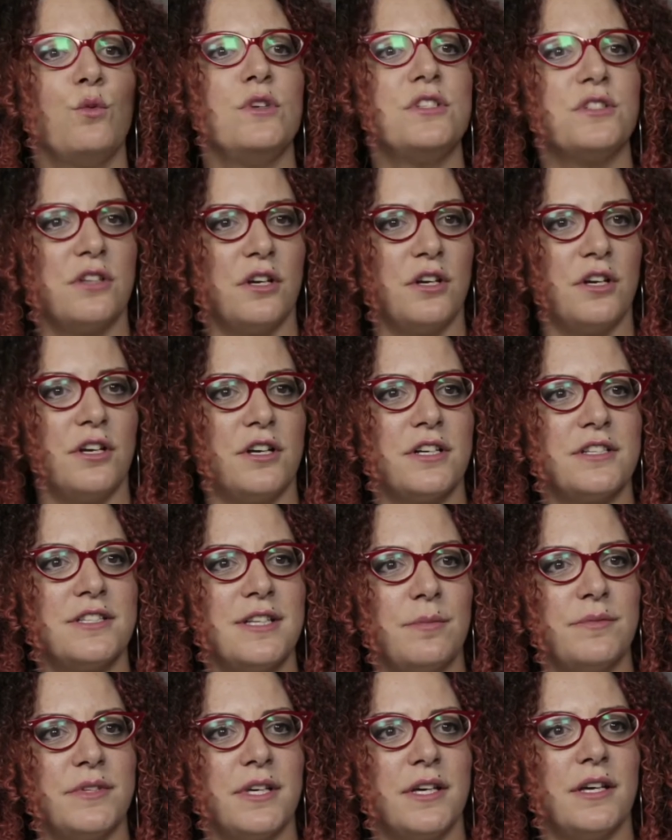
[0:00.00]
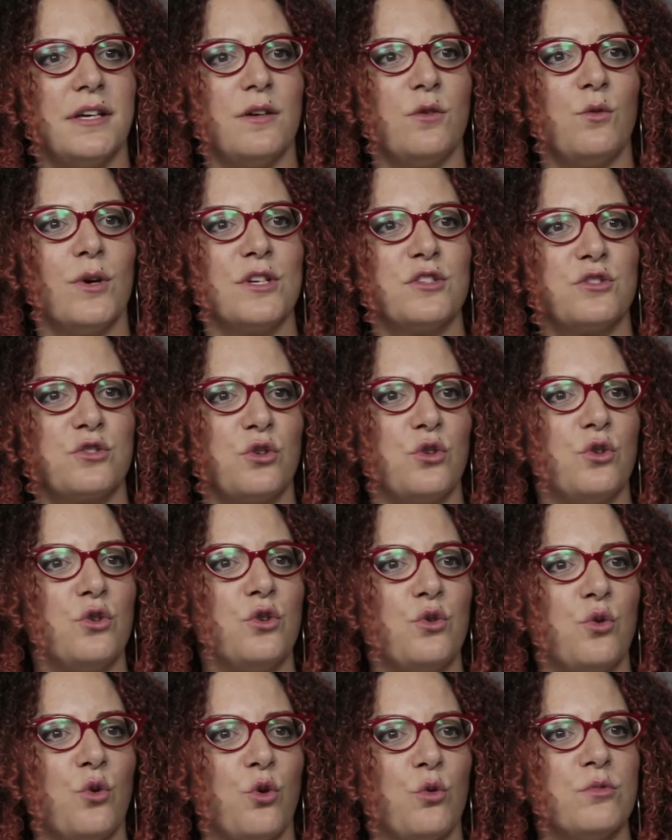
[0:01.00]
we started accepting
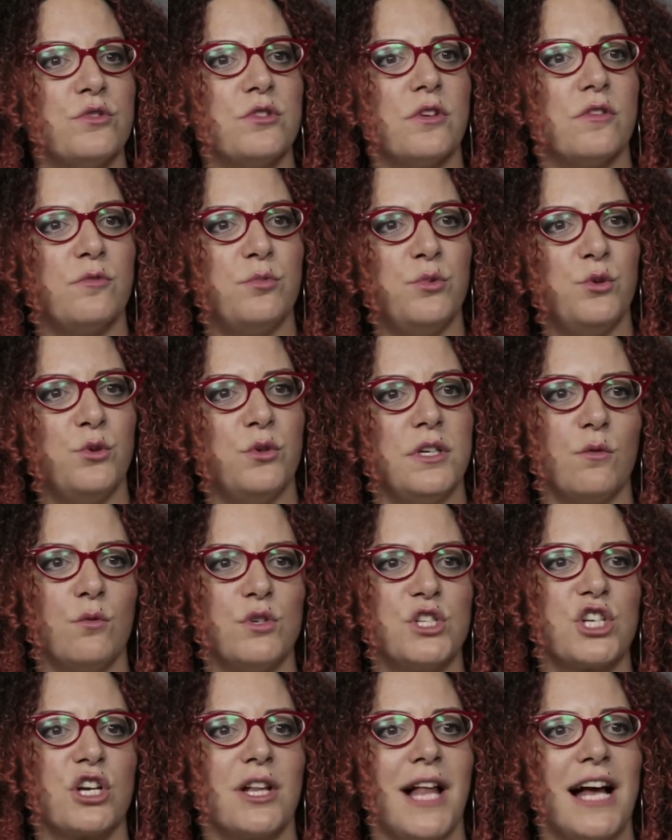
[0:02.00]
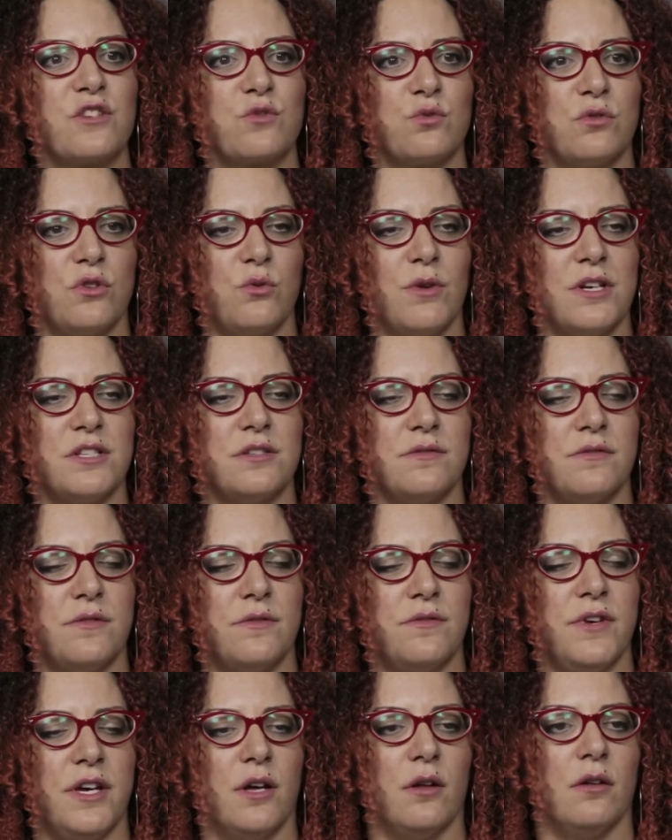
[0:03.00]
Western norms of beauty, which clashed with the rise of the
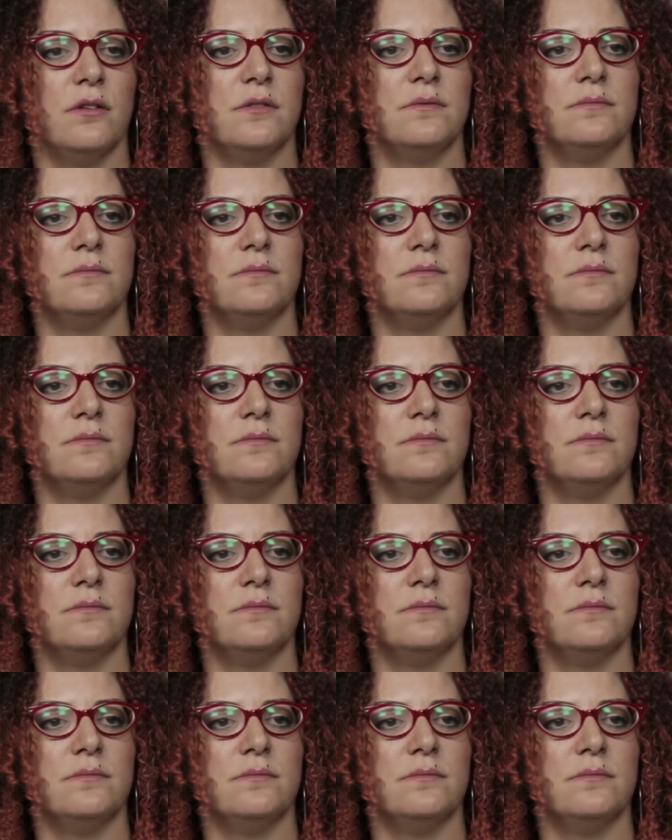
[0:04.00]
veil.